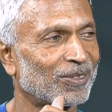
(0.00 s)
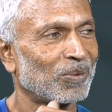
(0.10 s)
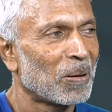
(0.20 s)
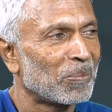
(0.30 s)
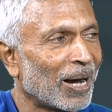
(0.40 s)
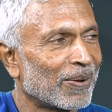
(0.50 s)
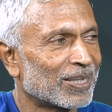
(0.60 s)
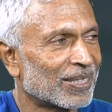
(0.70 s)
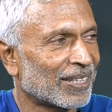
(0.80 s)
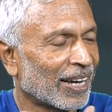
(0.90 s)
Remember, I was
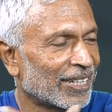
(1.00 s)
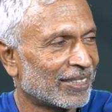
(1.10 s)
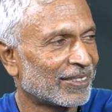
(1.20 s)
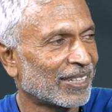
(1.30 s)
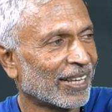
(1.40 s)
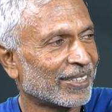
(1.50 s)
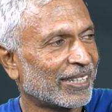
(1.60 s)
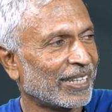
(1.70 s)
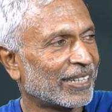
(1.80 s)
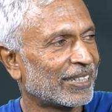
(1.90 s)
a science
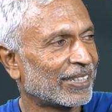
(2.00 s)
geek.